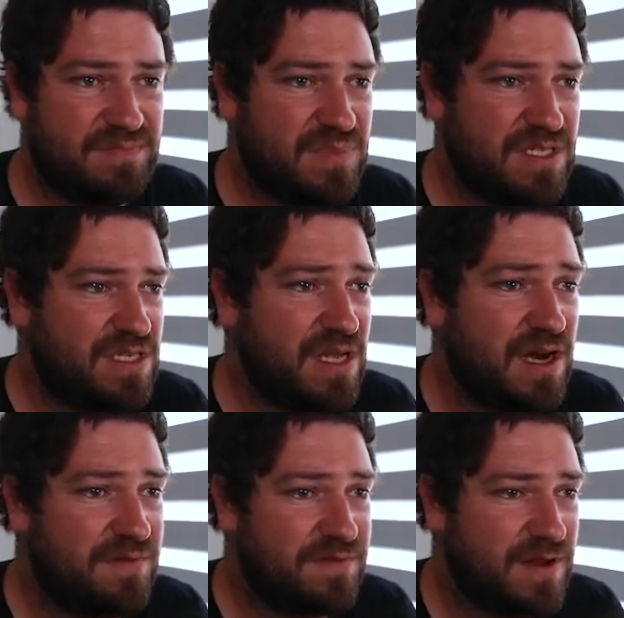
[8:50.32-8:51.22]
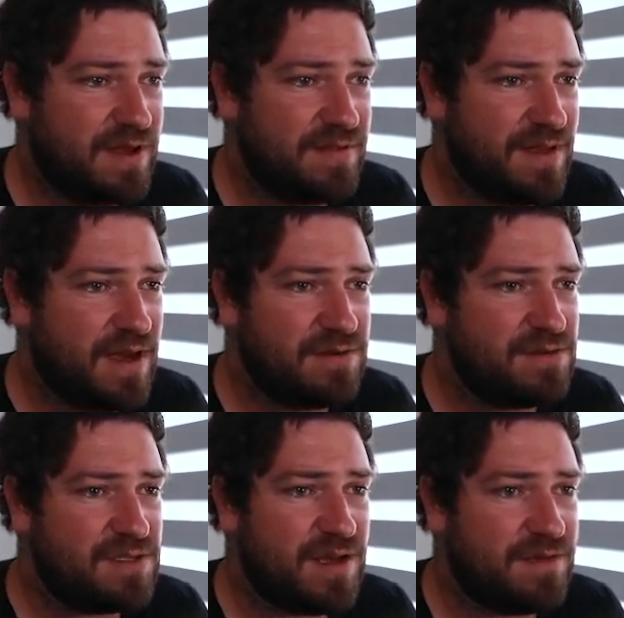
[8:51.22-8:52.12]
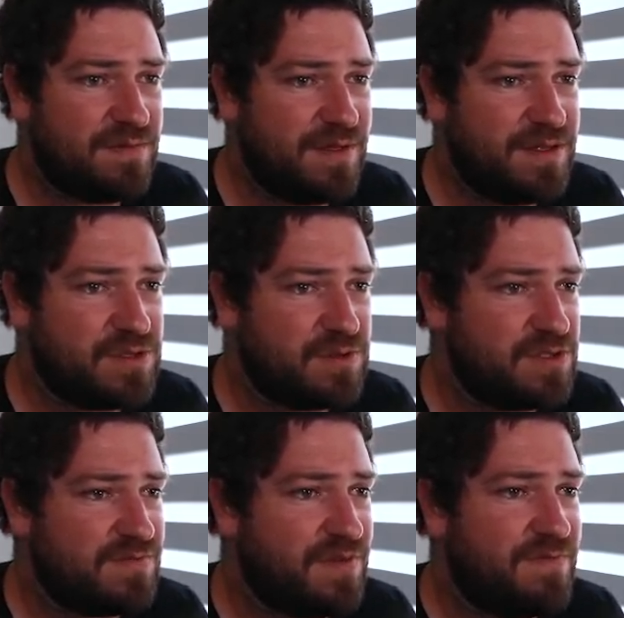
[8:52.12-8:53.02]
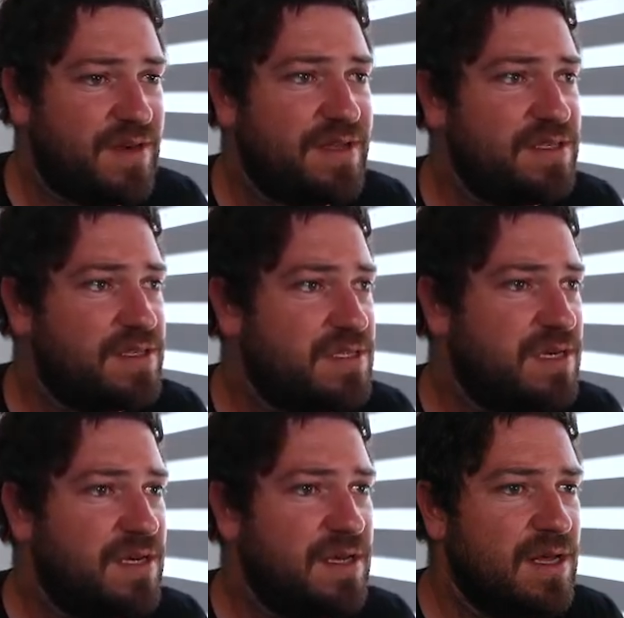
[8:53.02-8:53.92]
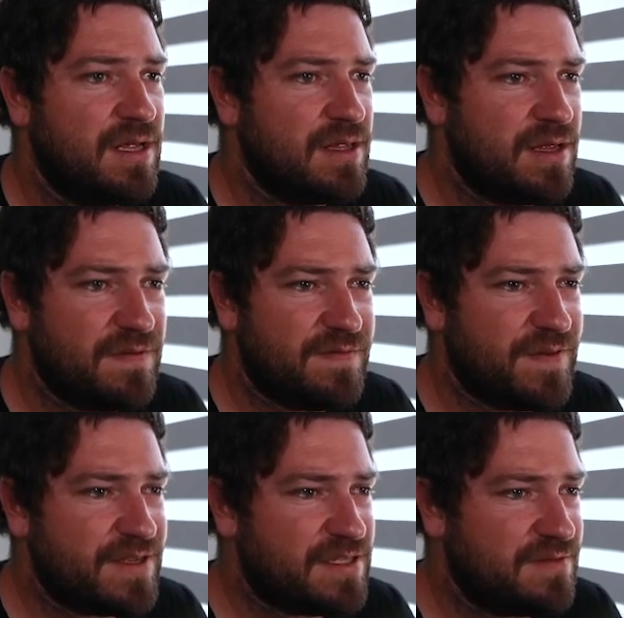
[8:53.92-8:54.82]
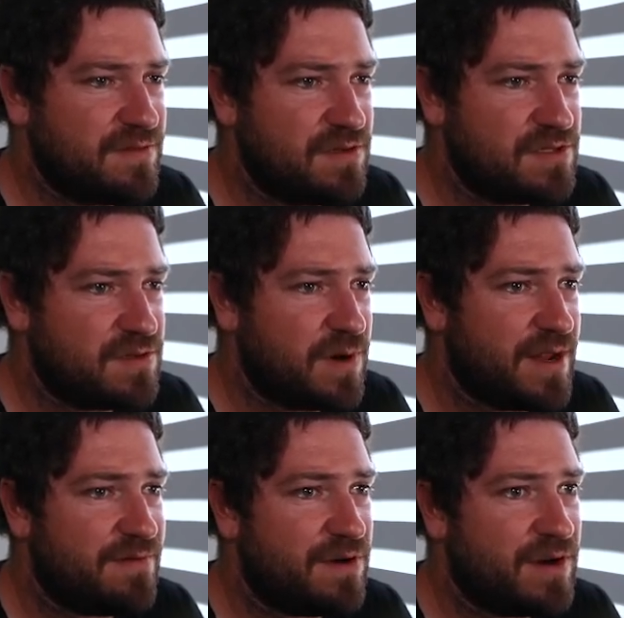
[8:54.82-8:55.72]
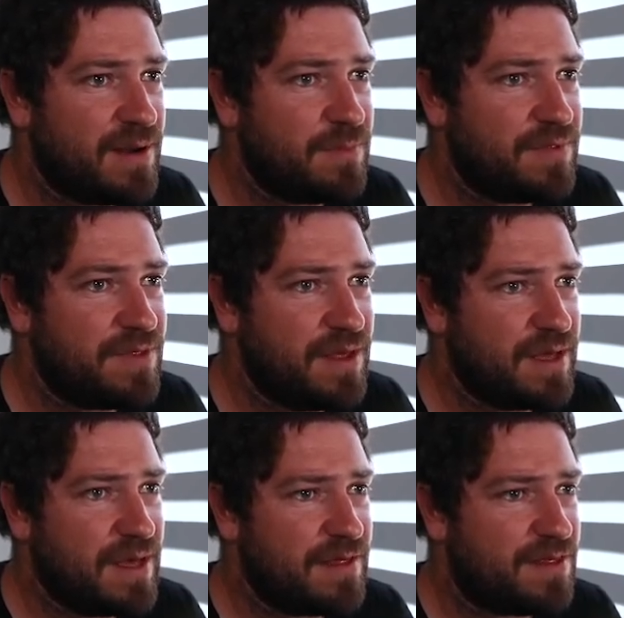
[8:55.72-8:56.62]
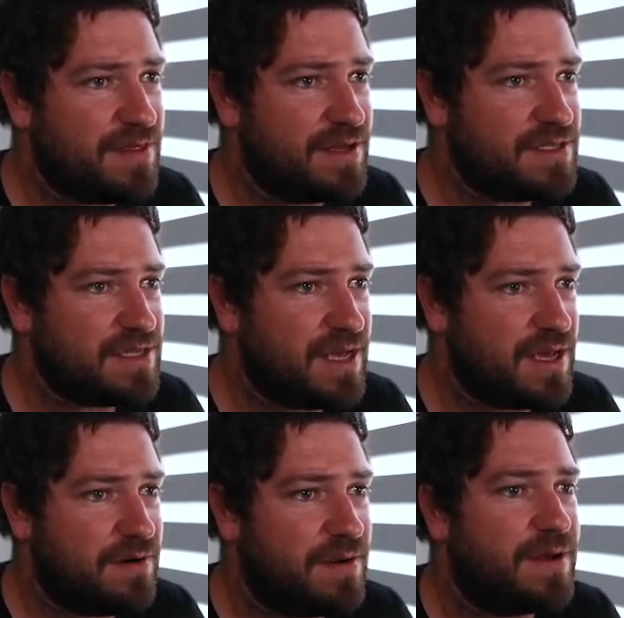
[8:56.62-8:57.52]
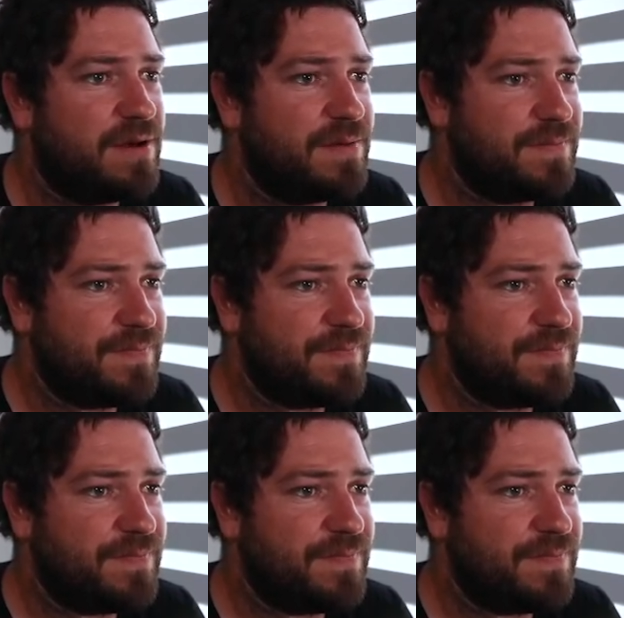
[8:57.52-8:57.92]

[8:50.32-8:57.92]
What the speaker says: stuff, like towns have these sorts of events, little festivals and whatever, and I'm thinking this area